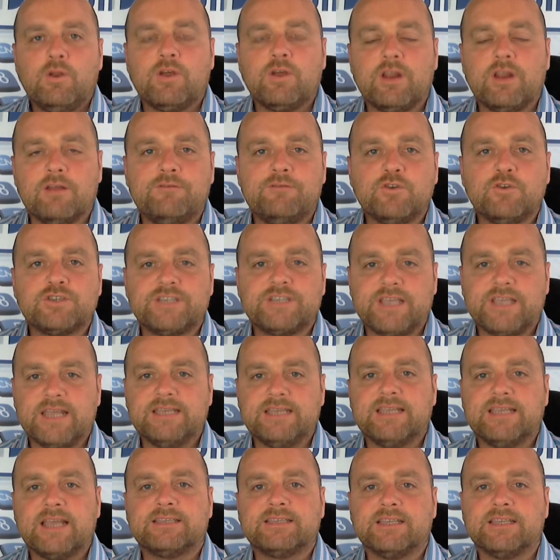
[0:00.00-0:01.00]
looking at FTSE
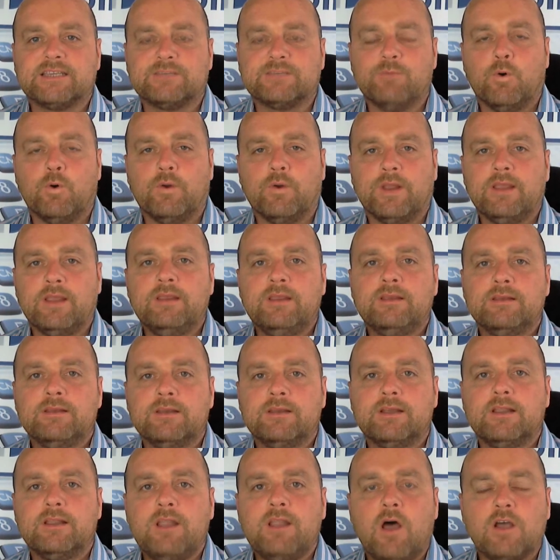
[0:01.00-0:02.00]
index this morning.
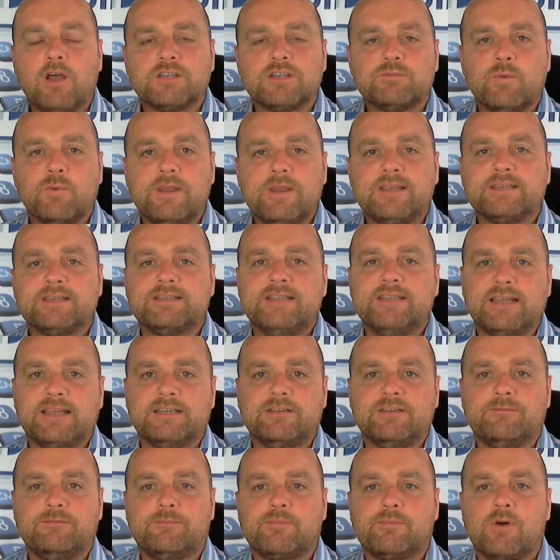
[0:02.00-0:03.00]
Last week's
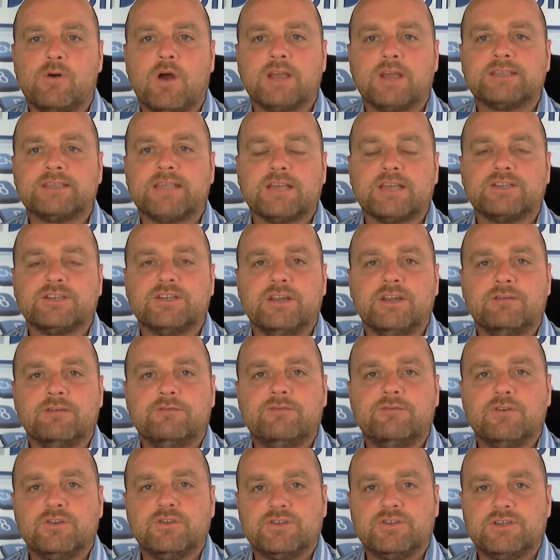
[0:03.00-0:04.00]
negative price action in
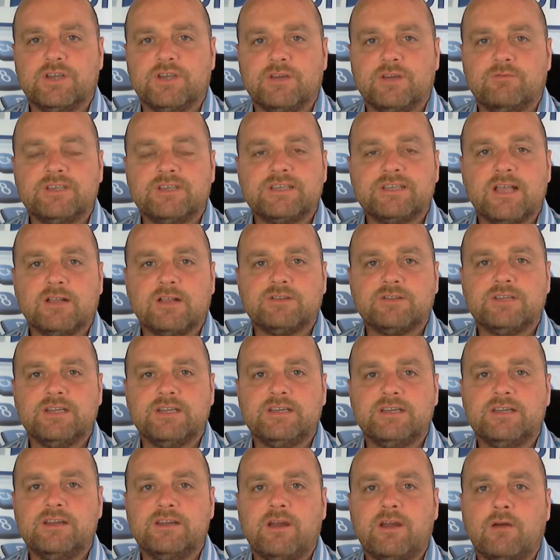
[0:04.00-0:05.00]
FTSE
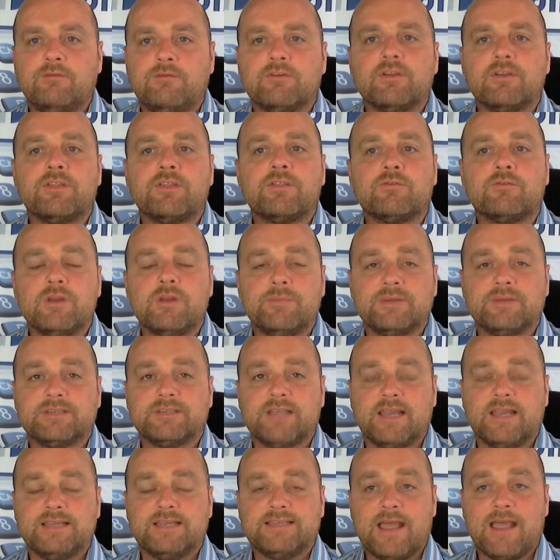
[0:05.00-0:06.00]
resulted in over a
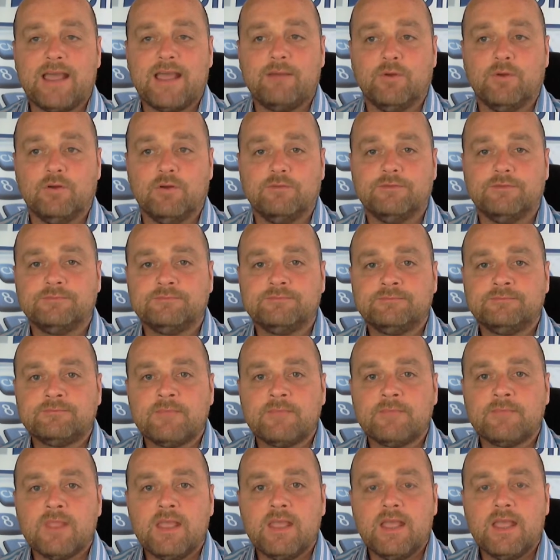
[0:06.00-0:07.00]
3% down move.
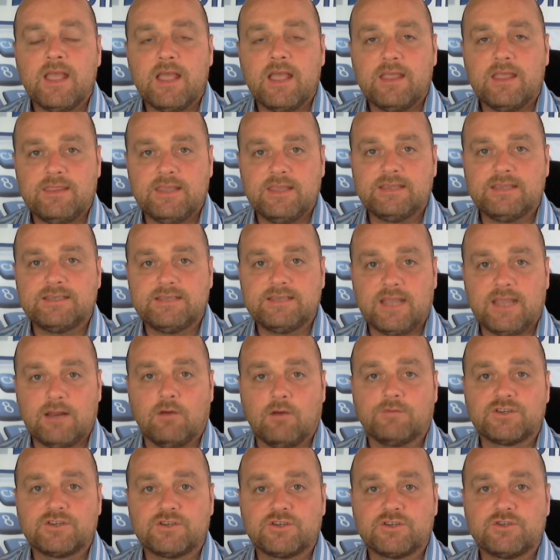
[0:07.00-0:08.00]
This
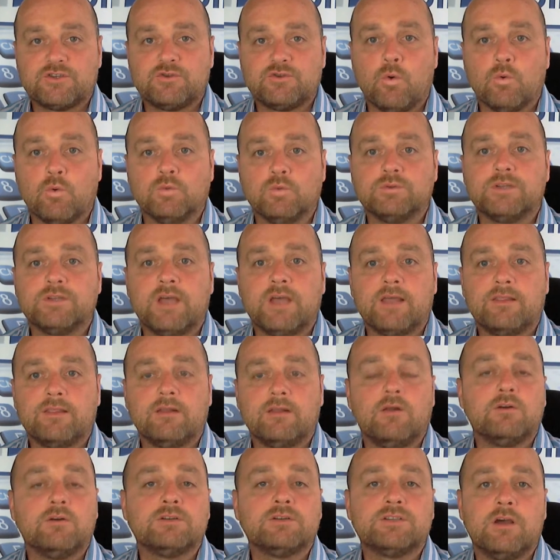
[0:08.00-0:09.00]
sell-off stalled at the
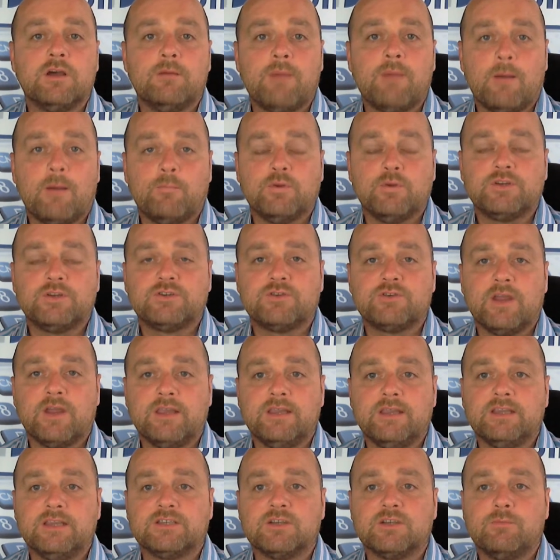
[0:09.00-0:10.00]
long-term upward
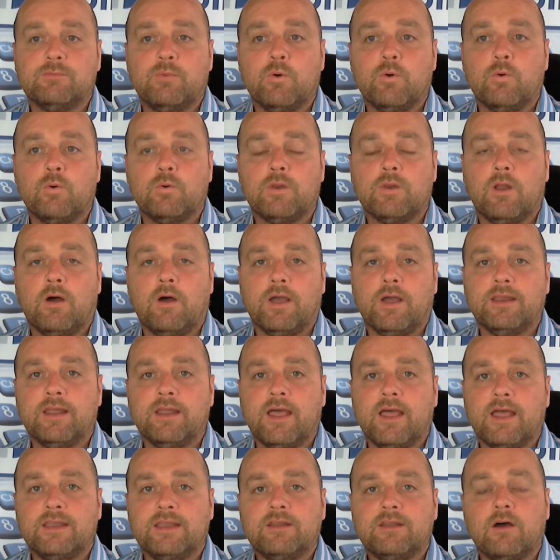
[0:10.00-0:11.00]
trending support line,
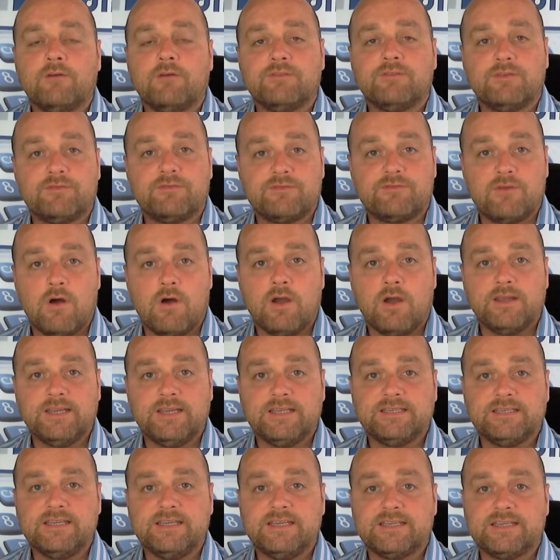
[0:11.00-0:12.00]
and after
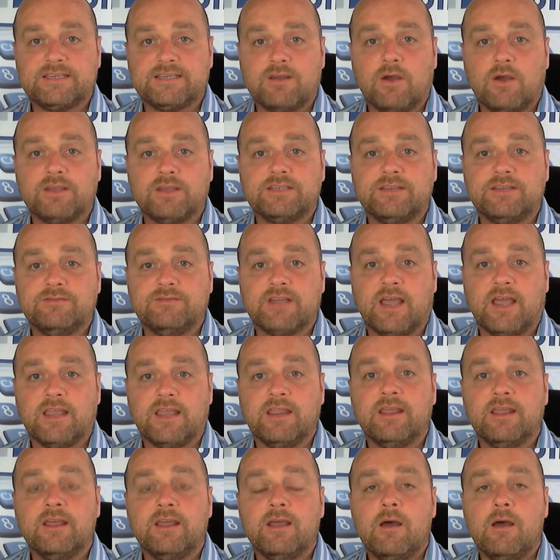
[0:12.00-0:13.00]
Friday's indecisive
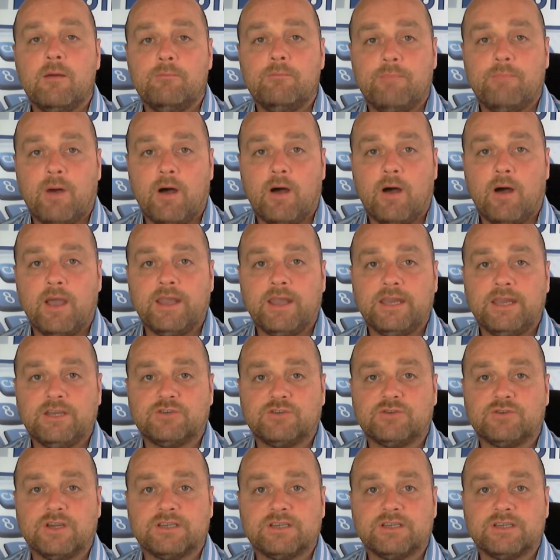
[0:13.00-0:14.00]
day, buying
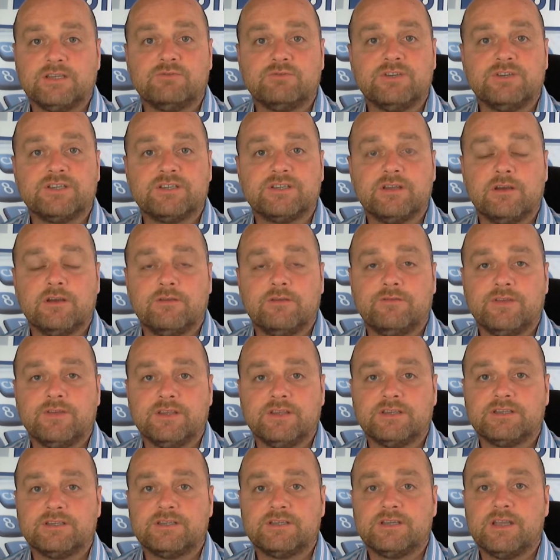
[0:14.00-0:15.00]
interest has
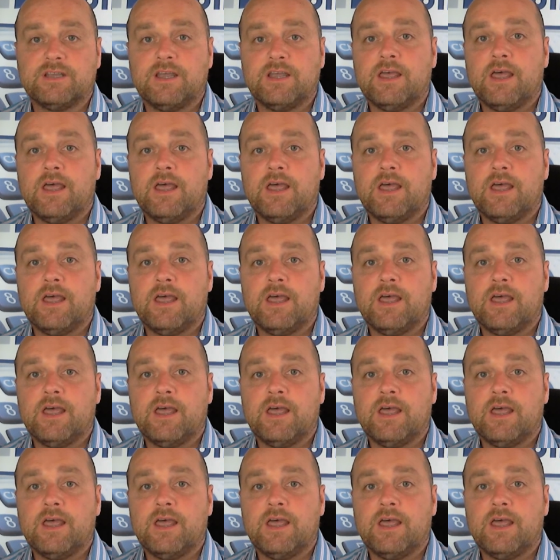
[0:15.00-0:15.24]
resurfaced